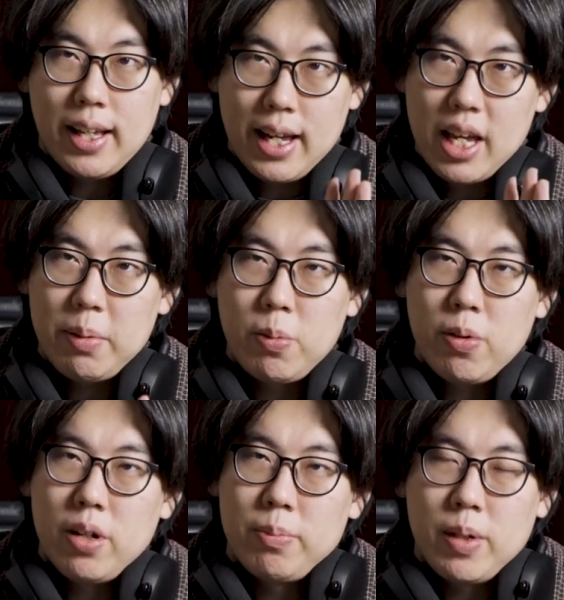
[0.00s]
Hi
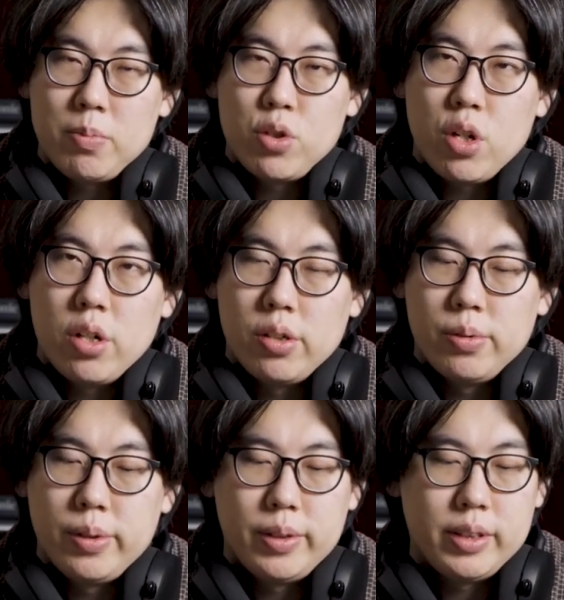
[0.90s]
everyone, I'm
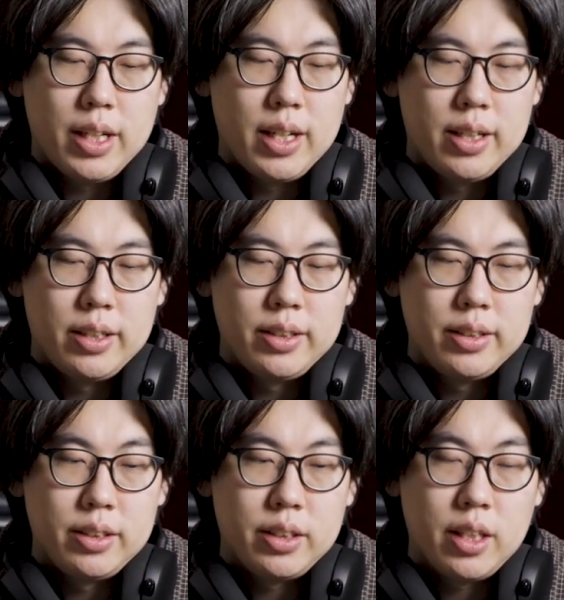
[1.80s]
Joe,
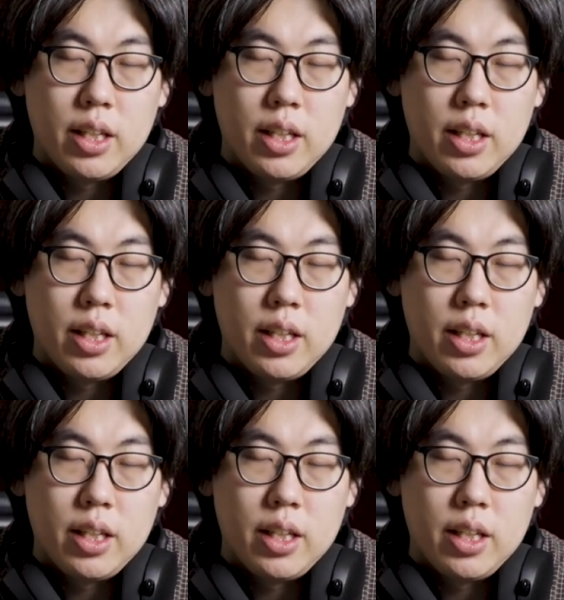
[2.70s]
and